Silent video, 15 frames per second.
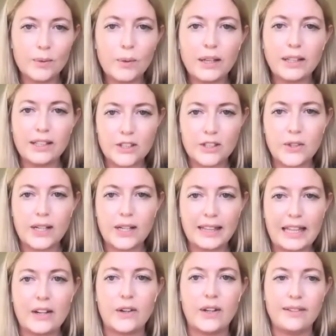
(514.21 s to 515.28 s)
while ensuring
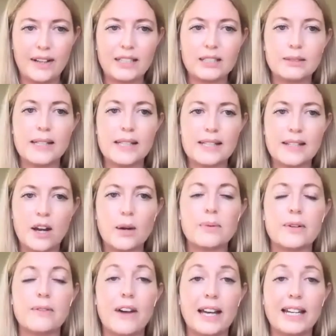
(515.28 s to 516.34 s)
that our investments are
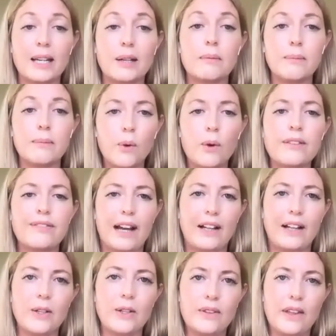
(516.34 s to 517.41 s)
providing more
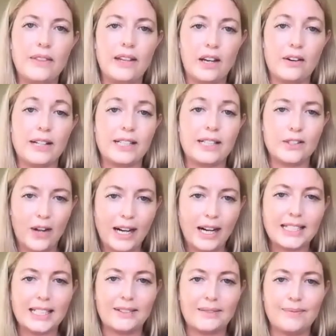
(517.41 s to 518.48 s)
value than they are
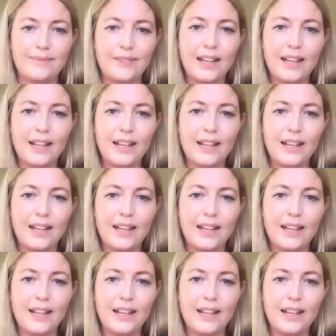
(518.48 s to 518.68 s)
extracting